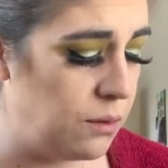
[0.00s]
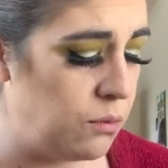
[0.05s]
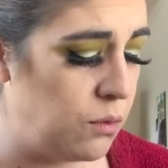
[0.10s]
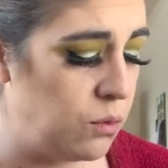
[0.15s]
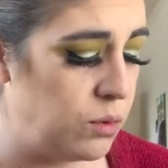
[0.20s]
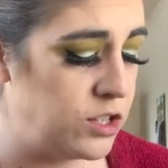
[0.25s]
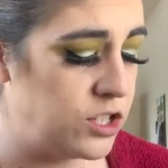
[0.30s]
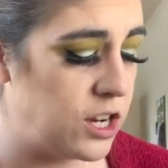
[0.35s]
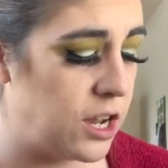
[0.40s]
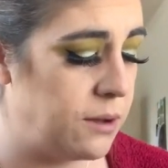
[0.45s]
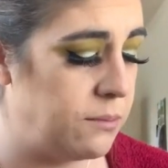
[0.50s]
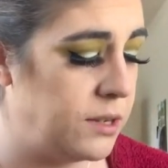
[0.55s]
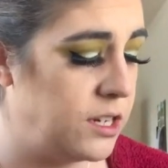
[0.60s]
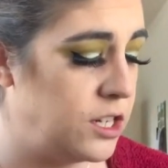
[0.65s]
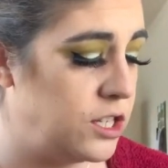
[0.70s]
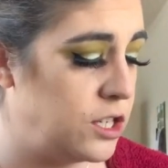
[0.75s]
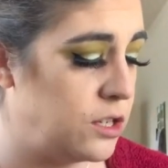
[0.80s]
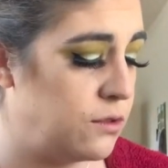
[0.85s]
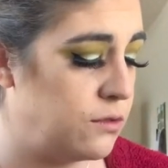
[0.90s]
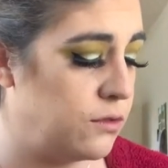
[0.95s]
which I'm gonna
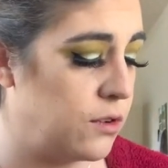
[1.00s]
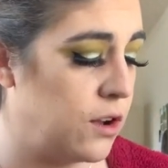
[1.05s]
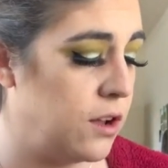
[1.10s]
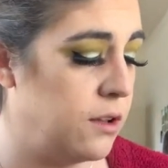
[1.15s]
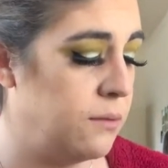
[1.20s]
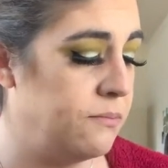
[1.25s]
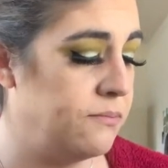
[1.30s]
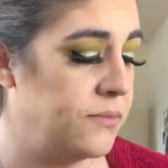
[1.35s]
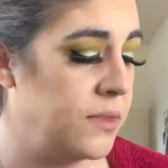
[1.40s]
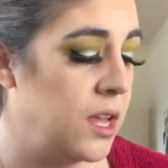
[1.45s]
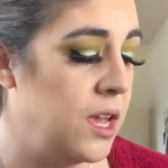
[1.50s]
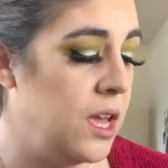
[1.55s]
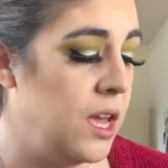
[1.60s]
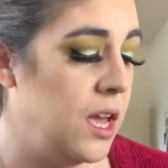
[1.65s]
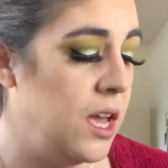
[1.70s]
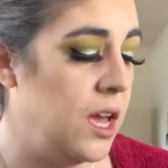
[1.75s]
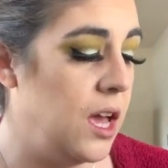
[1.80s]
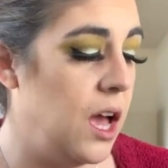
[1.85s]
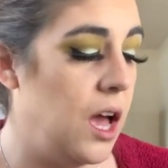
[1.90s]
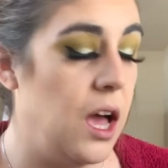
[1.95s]
do from
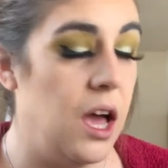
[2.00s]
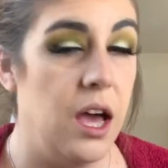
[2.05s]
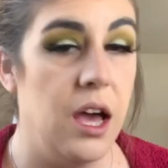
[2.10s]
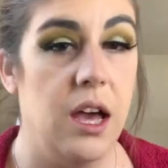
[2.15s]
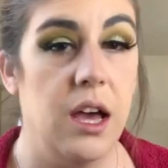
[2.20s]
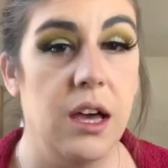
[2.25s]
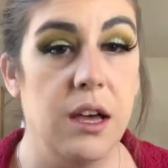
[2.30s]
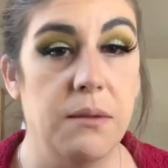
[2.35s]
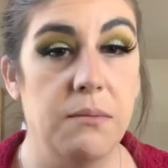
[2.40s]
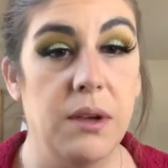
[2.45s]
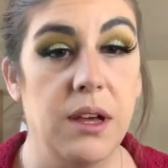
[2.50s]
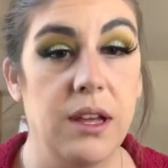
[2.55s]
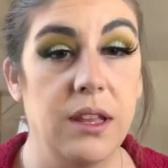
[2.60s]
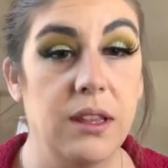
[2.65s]
a